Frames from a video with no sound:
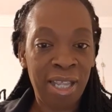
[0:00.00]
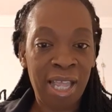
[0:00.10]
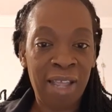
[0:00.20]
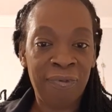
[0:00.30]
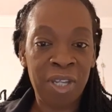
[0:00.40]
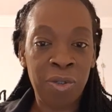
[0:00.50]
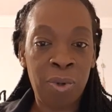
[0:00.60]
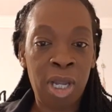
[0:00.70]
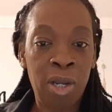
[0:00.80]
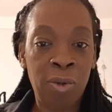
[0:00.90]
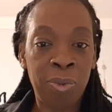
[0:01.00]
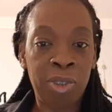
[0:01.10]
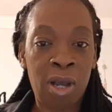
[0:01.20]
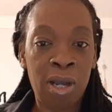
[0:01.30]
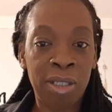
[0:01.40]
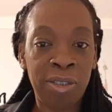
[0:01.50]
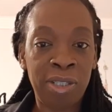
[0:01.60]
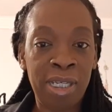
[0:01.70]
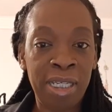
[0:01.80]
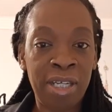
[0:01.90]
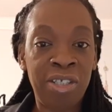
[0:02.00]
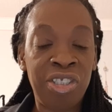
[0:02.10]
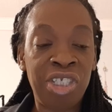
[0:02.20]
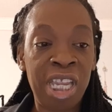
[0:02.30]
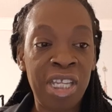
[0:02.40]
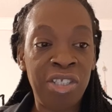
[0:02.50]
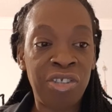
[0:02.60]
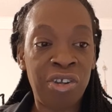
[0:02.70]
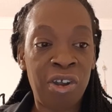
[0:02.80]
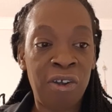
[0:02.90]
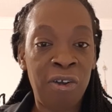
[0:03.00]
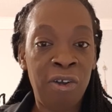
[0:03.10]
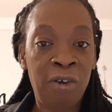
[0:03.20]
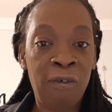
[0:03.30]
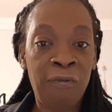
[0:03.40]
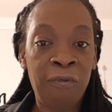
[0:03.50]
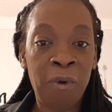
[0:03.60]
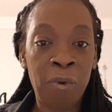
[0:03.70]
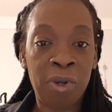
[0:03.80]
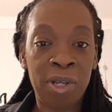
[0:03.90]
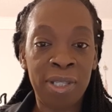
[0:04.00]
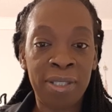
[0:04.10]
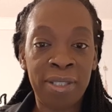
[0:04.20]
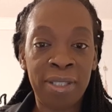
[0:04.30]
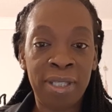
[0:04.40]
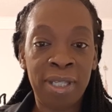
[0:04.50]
After you don't allow thought to linger, change your focus.